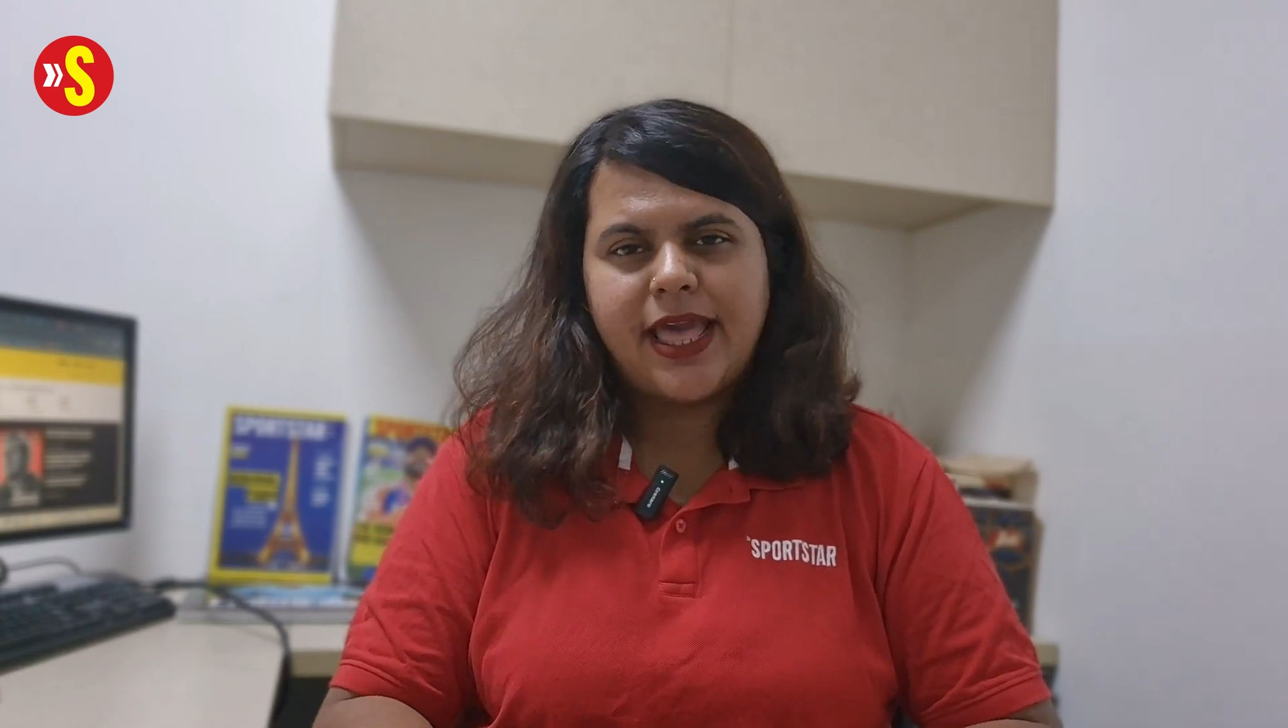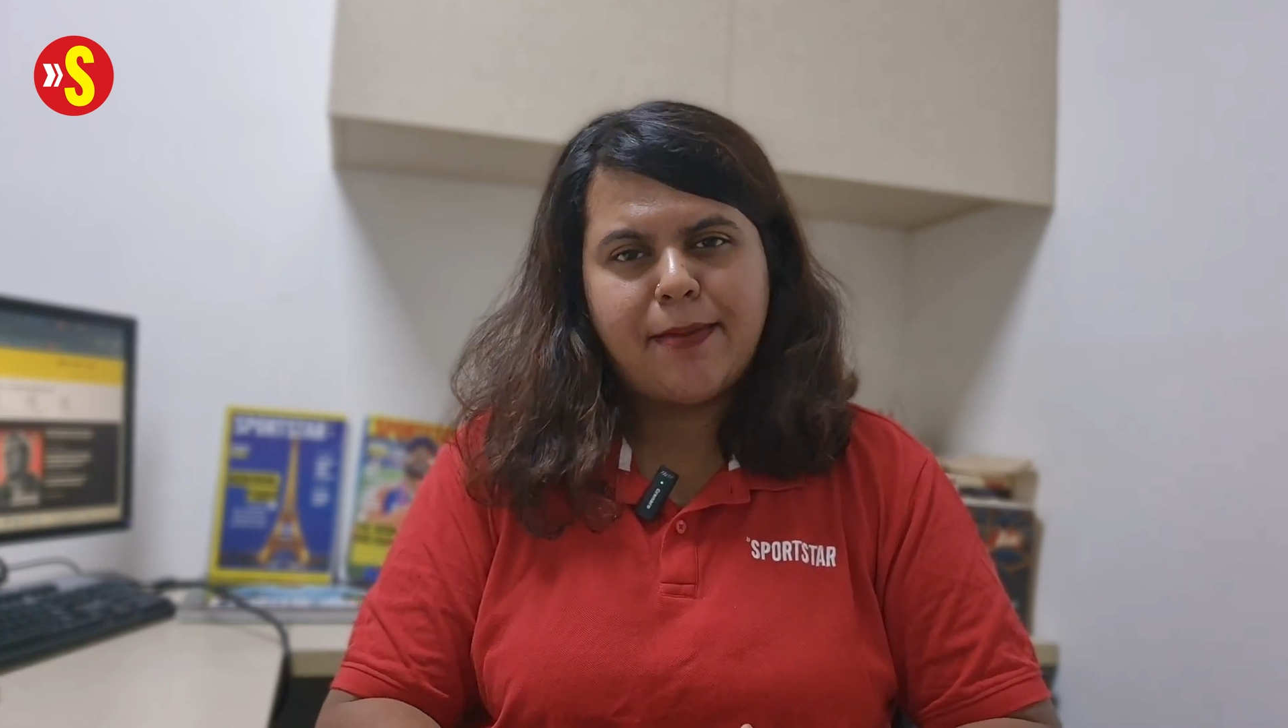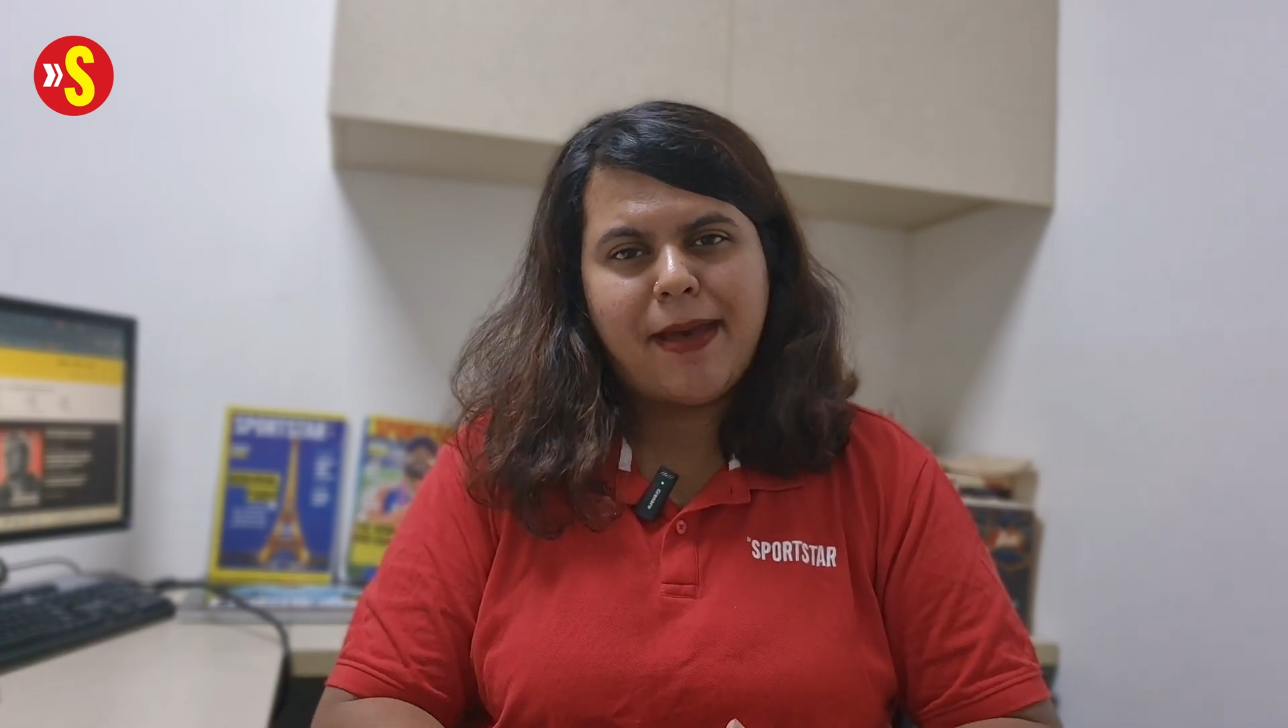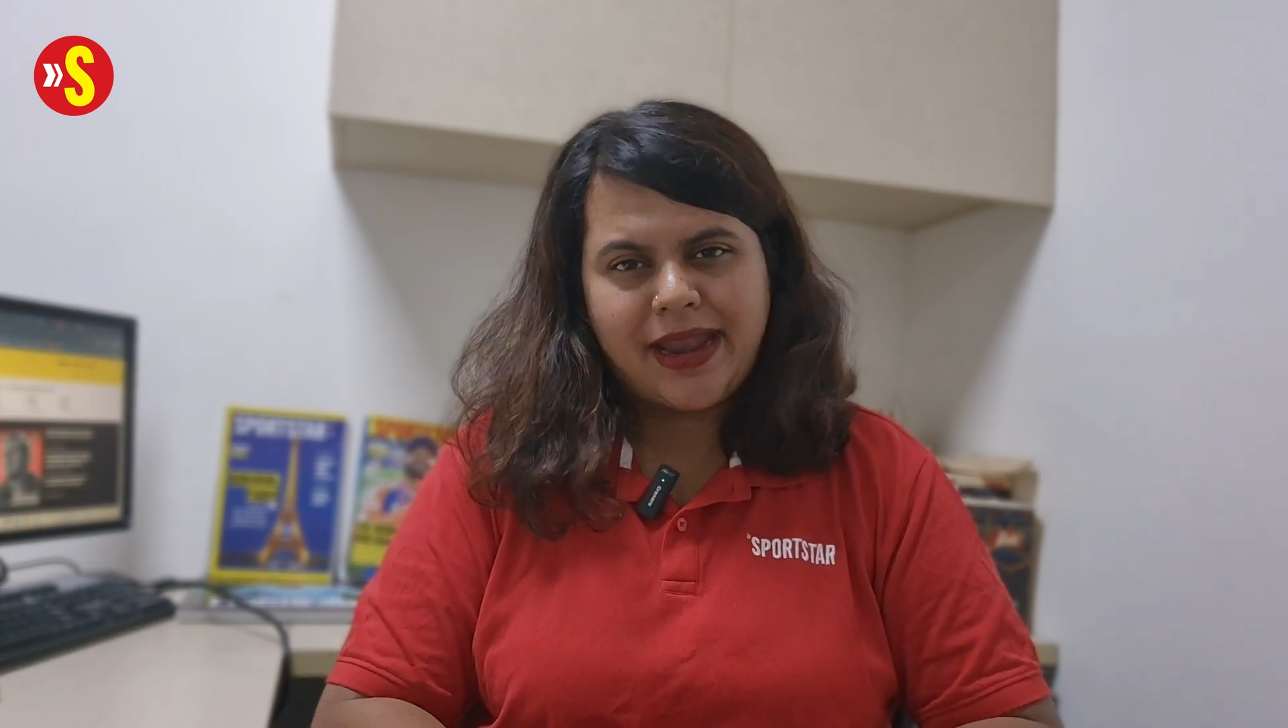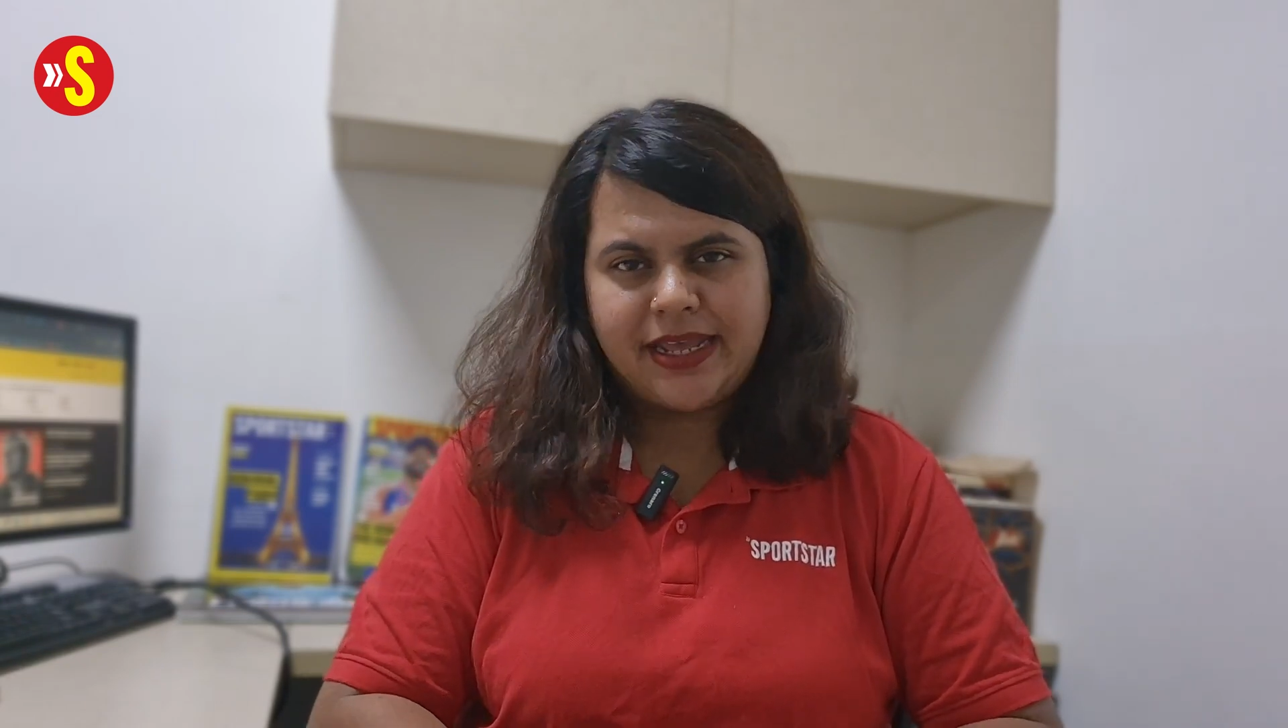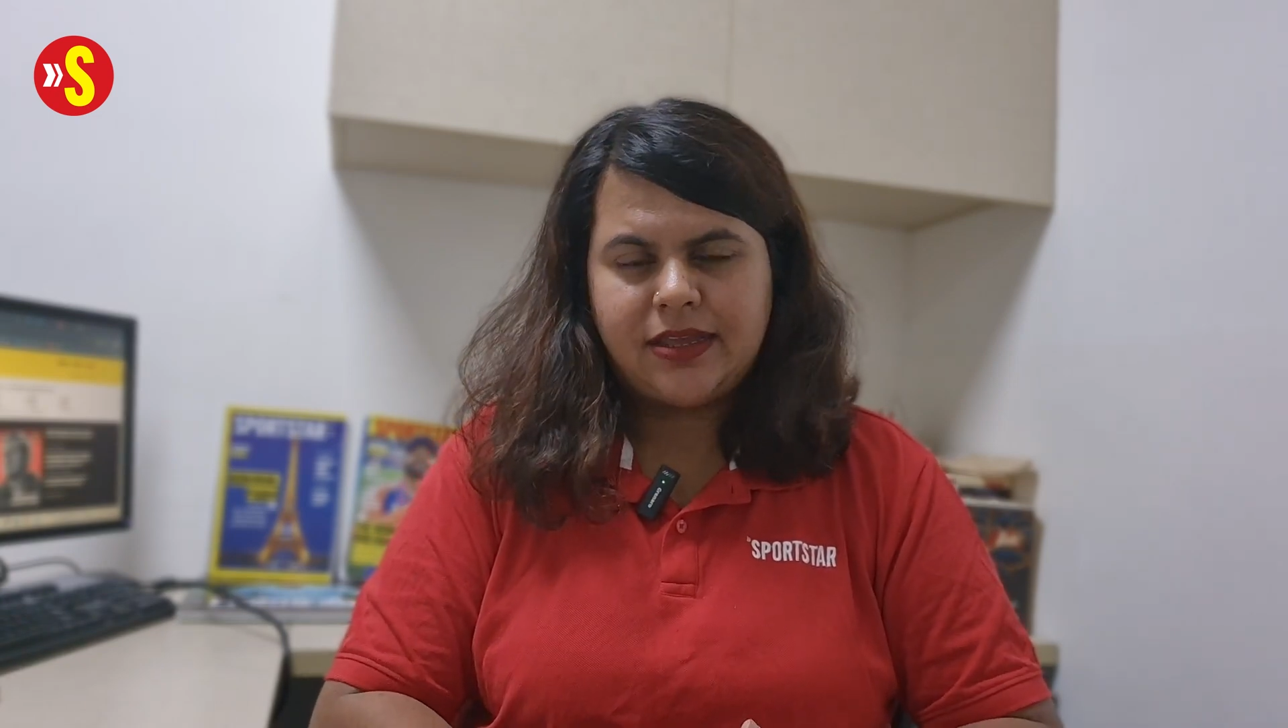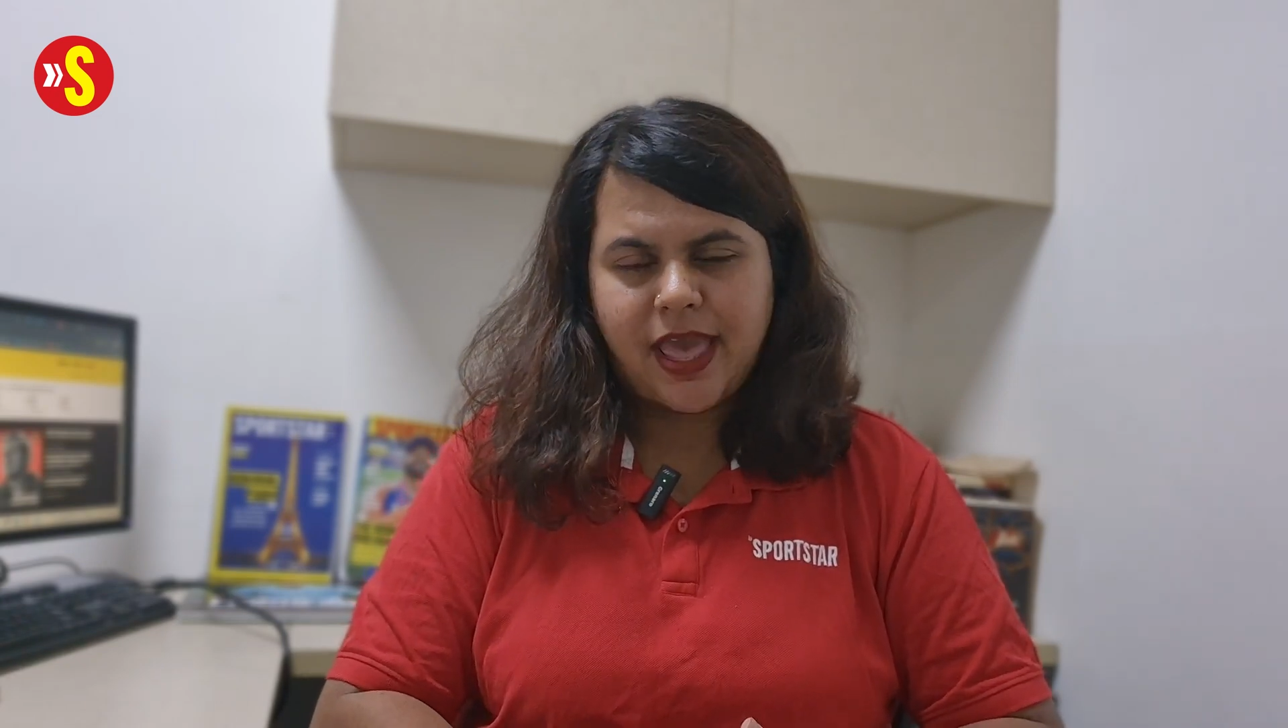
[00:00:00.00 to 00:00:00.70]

their batting